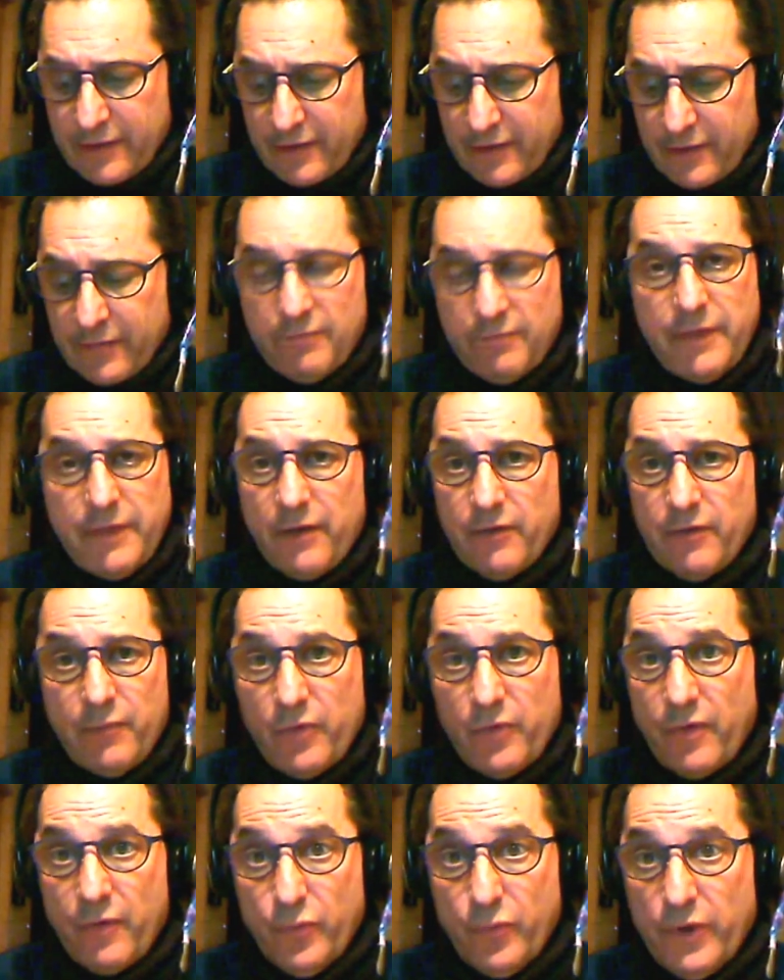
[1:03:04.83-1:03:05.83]
they're
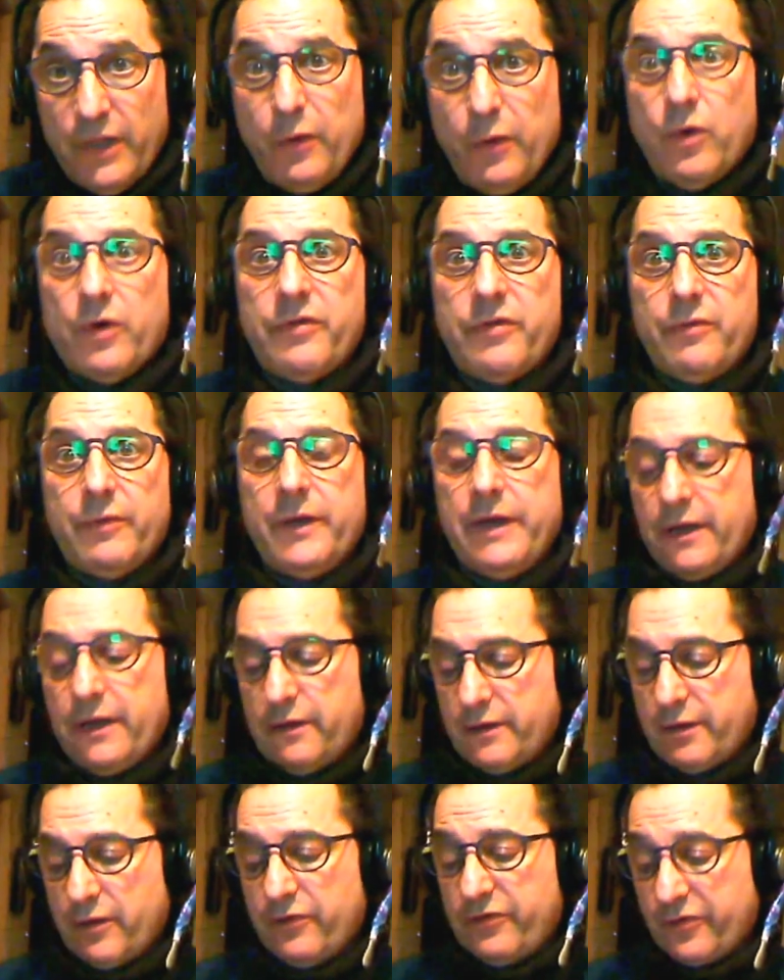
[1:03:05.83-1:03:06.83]
really worth
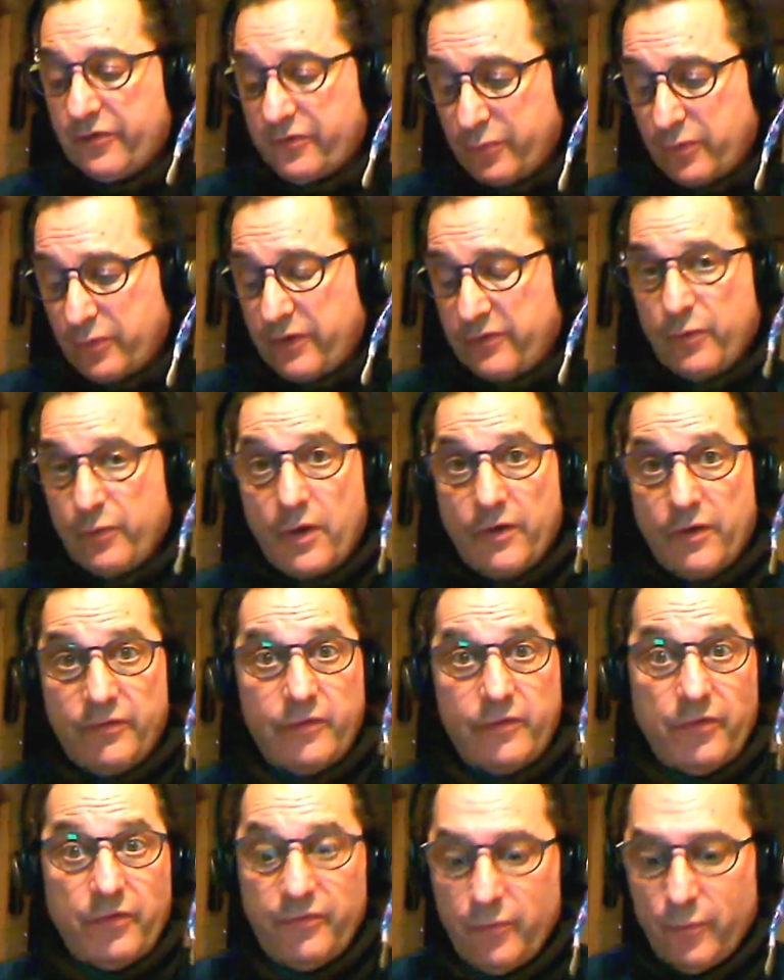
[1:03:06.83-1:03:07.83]
reading. Those as well as,
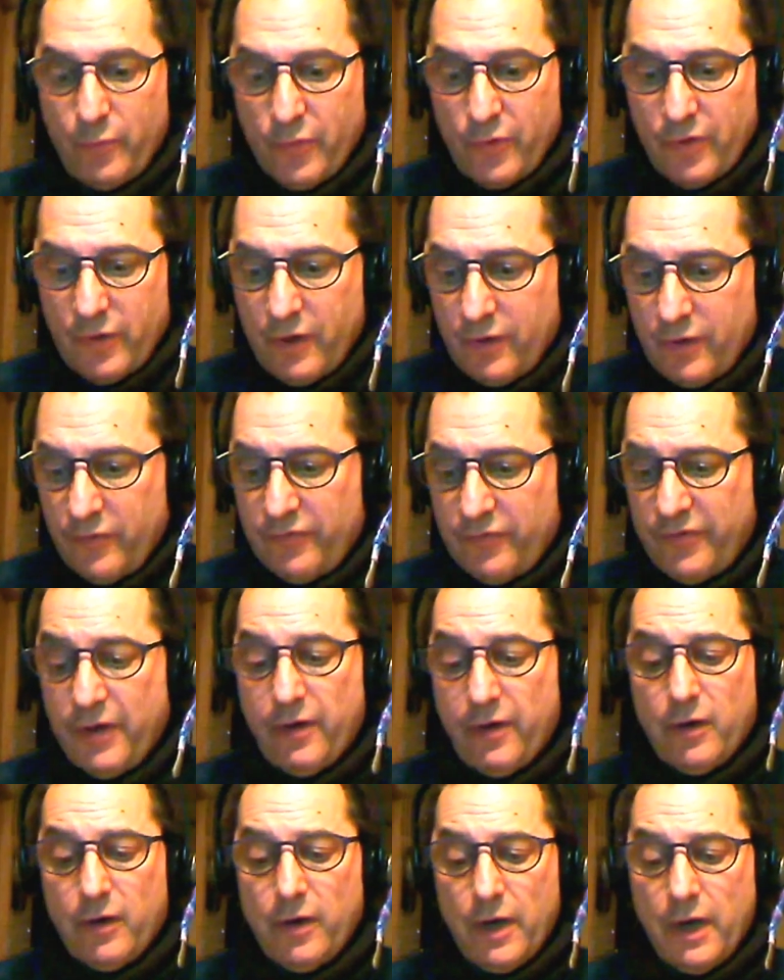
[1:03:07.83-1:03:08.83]
of course, Roberta, who's
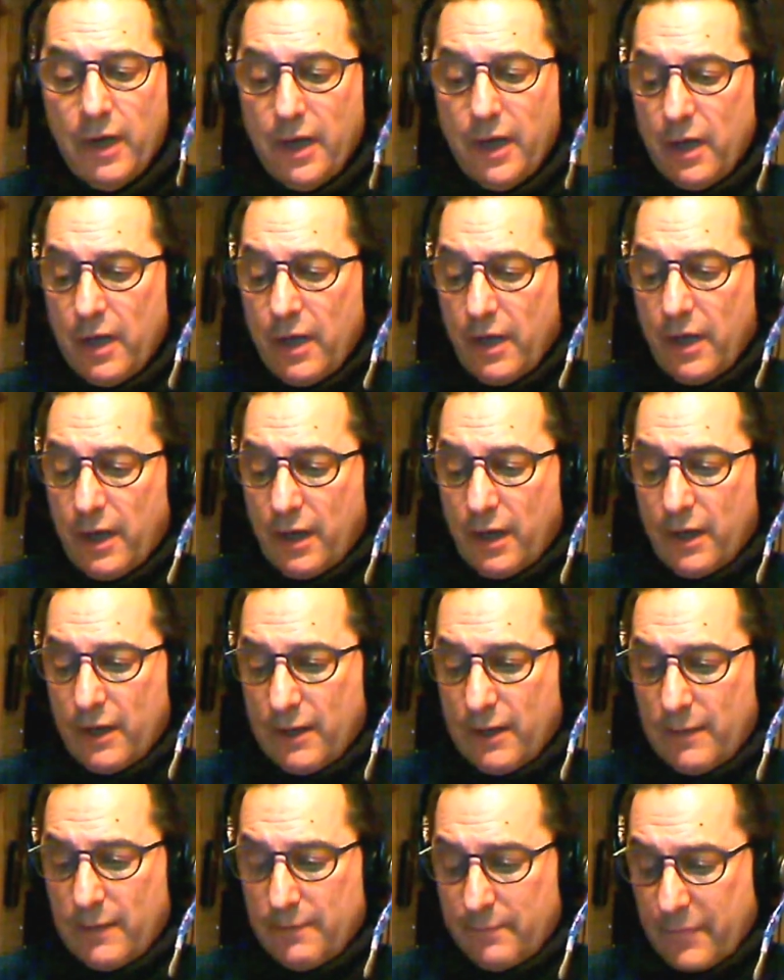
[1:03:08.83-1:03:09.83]
here.
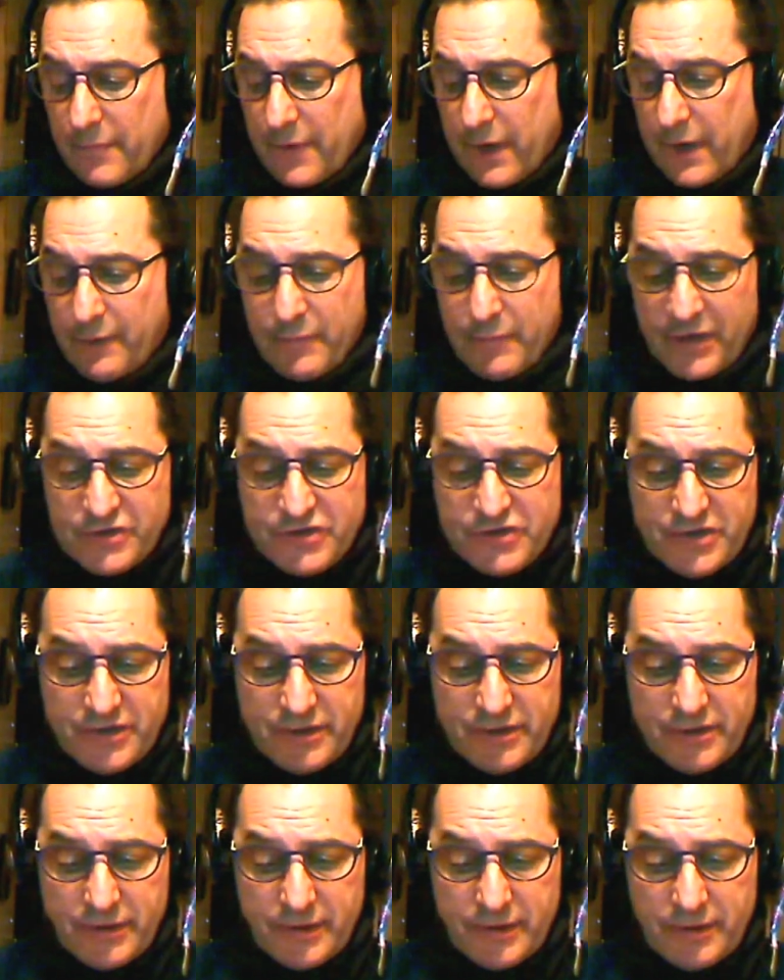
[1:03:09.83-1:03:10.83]
I
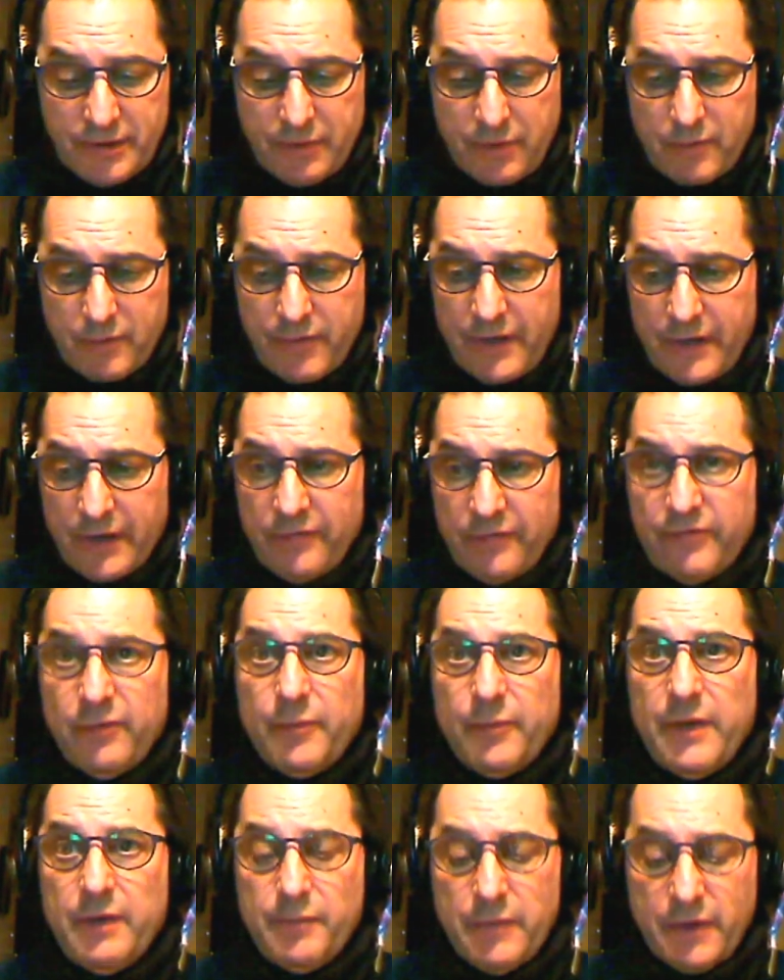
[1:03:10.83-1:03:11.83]
mentioned already
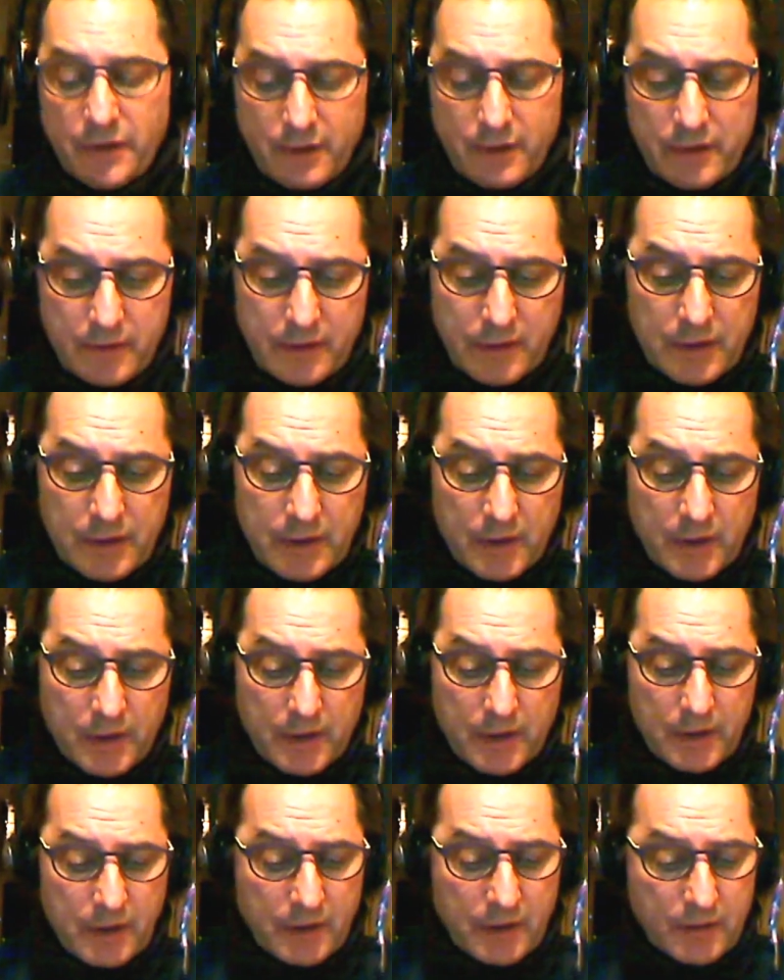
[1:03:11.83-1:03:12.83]
Sabine Miller,
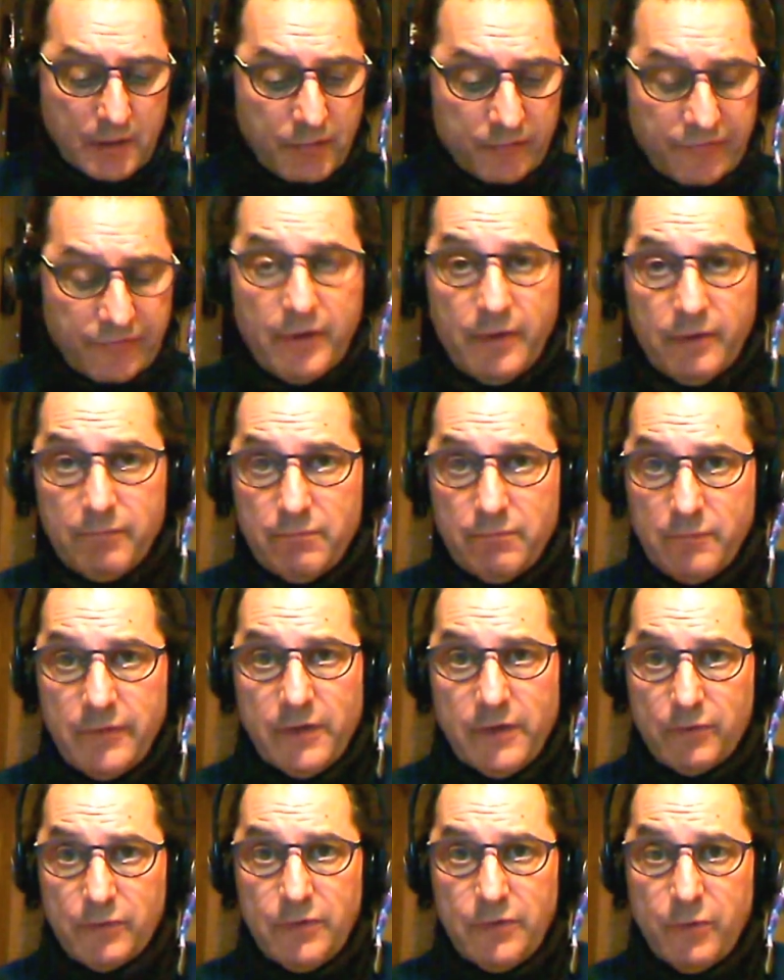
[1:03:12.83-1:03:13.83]
who's
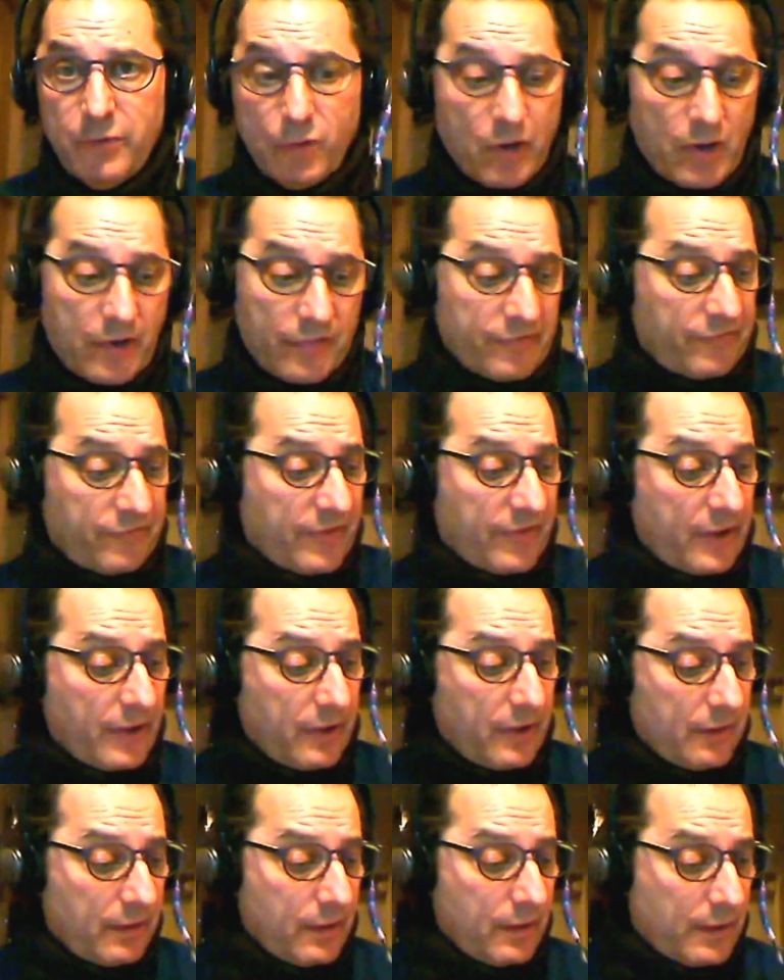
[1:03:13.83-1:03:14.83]
newer on the
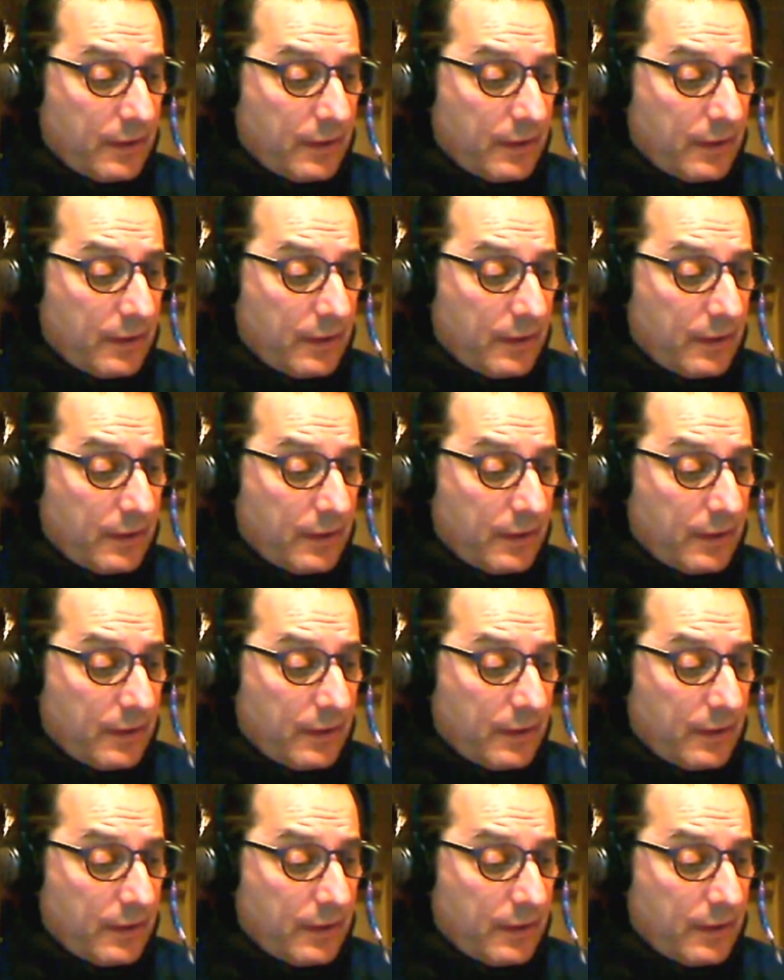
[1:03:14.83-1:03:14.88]
scene.